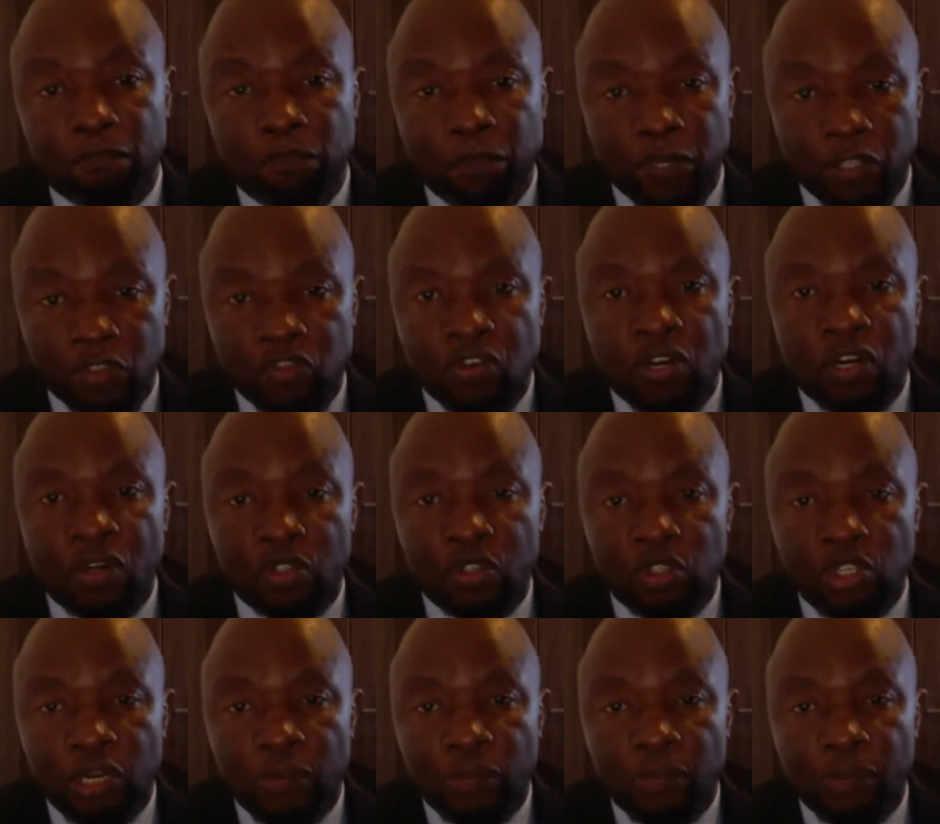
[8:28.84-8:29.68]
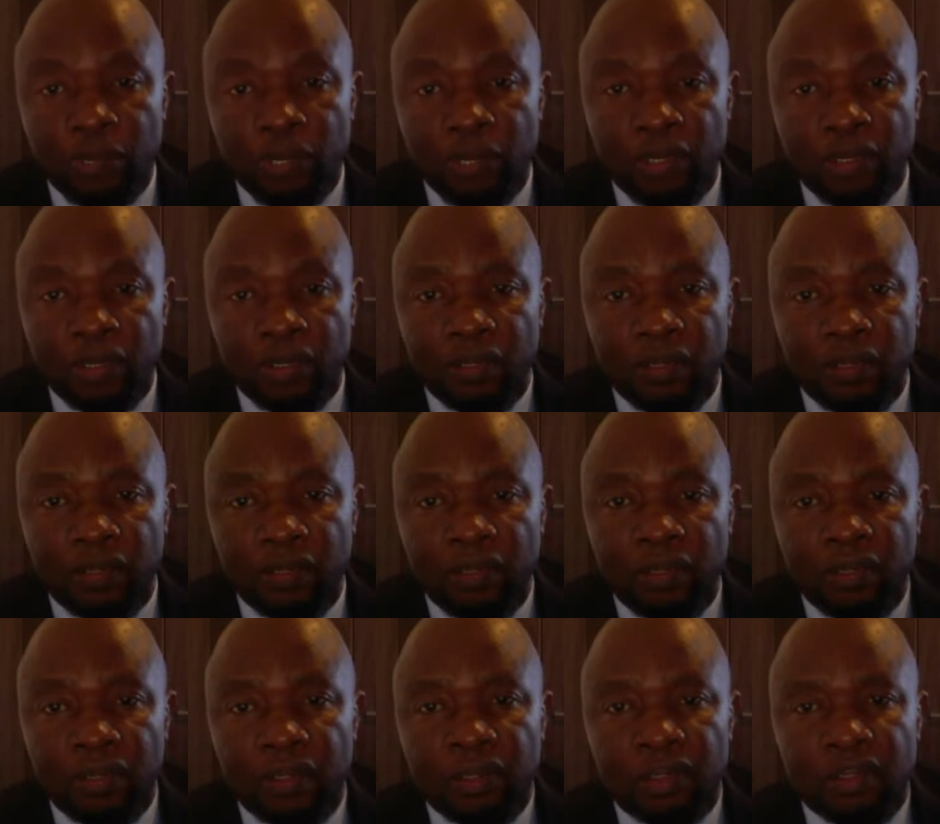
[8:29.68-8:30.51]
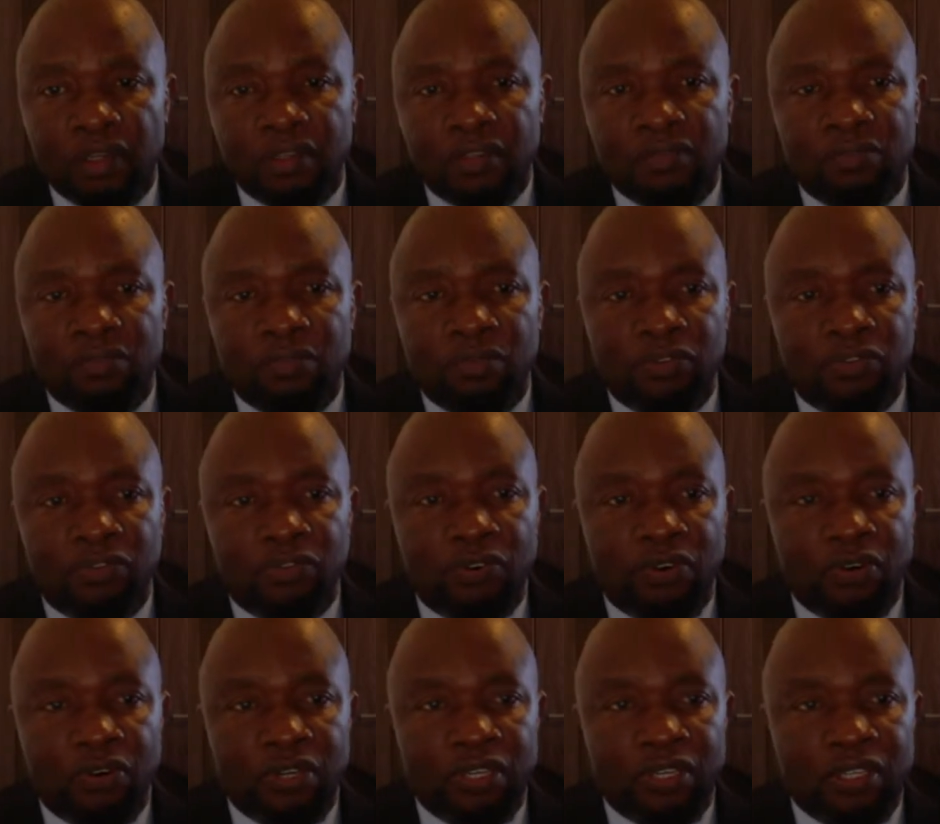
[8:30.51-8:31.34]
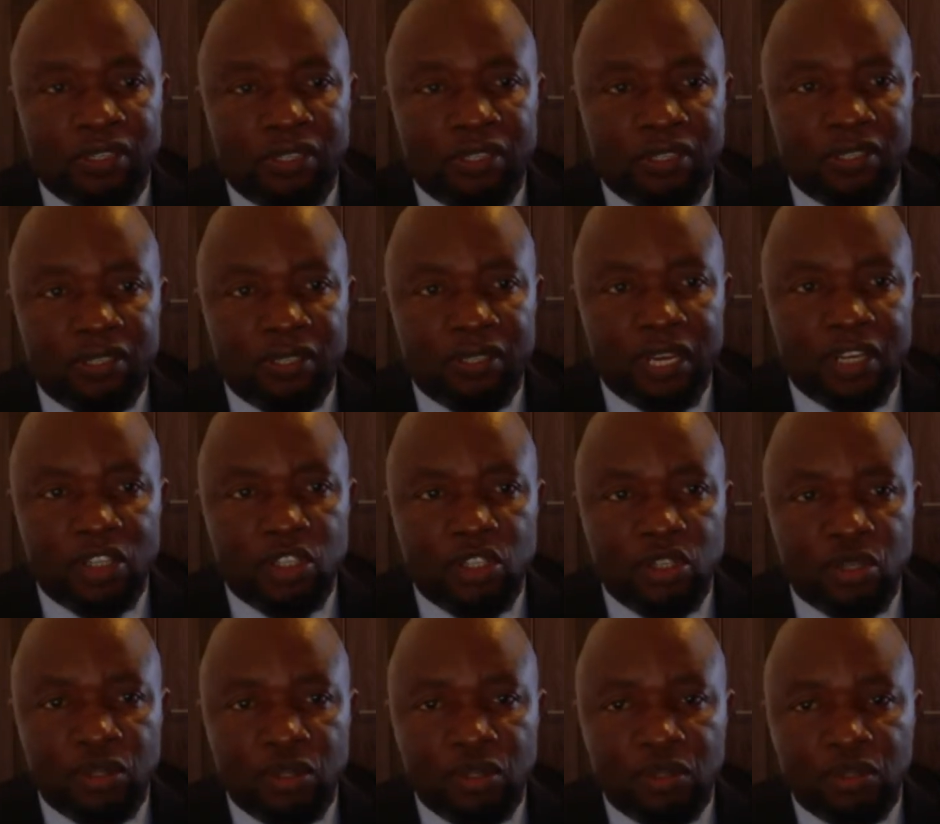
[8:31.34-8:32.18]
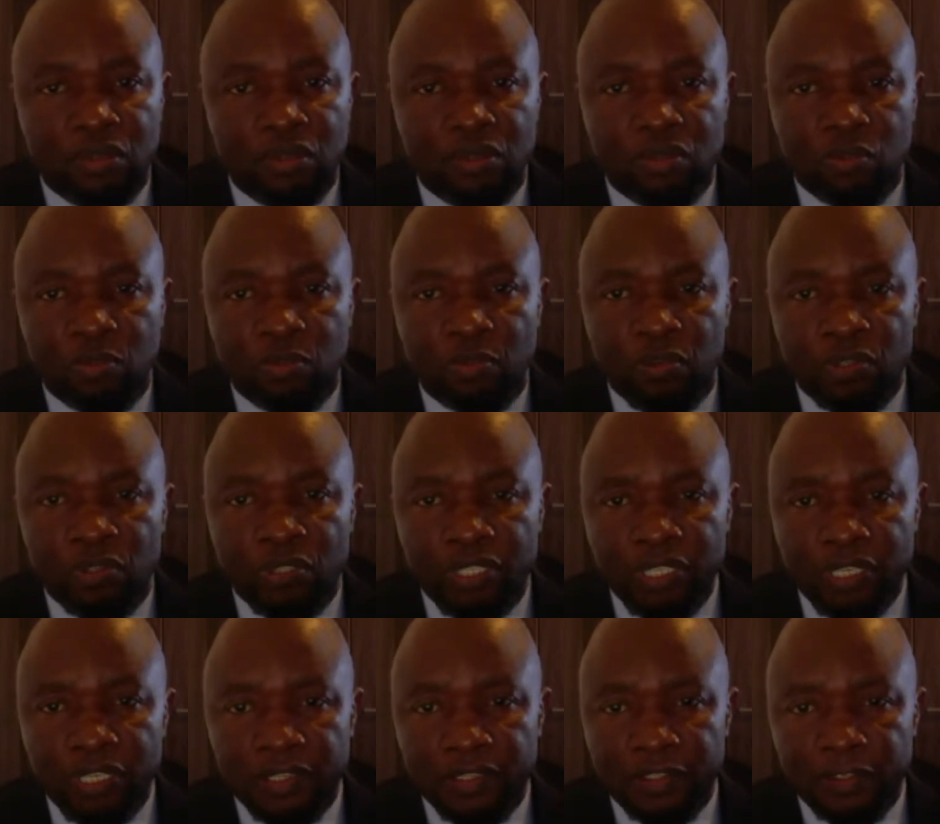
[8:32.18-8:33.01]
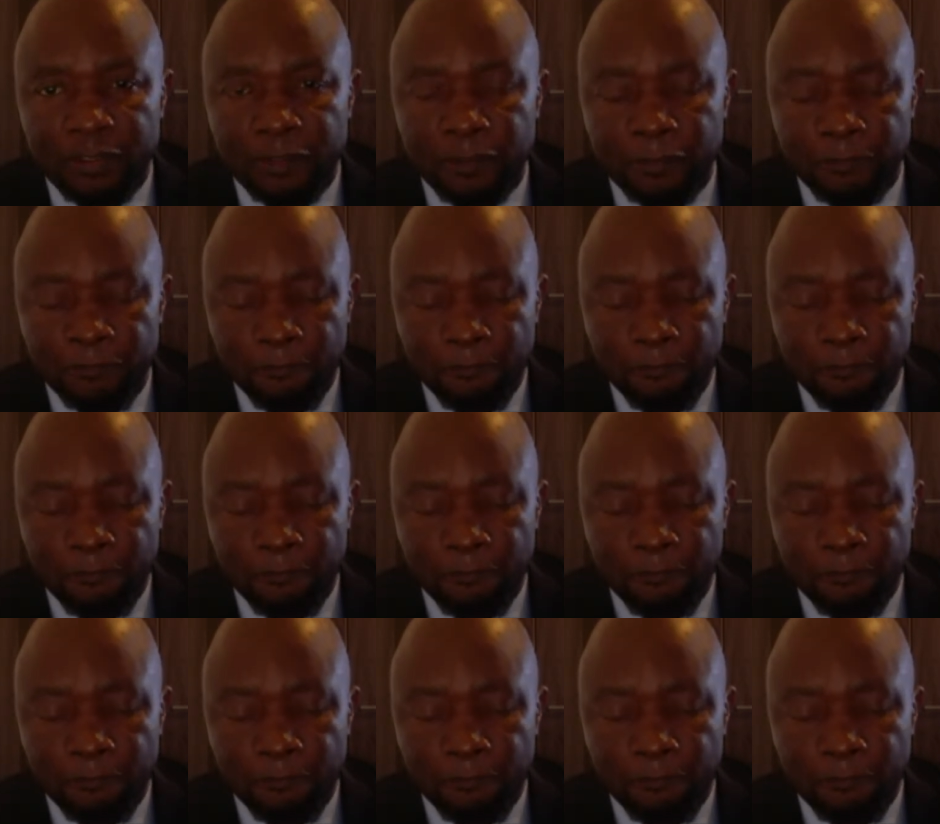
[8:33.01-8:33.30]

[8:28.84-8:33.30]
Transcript: pretrial chamber before it is sanctioned to proceed.